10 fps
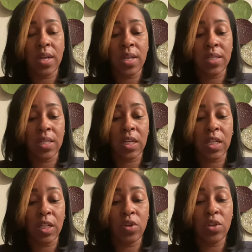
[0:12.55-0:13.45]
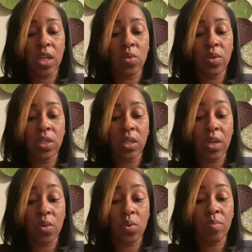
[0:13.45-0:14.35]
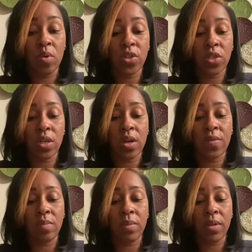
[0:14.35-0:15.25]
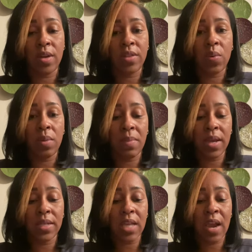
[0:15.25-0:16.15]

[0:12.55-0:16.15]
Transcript: It is the clear yellowish liquid portion of the blood that remains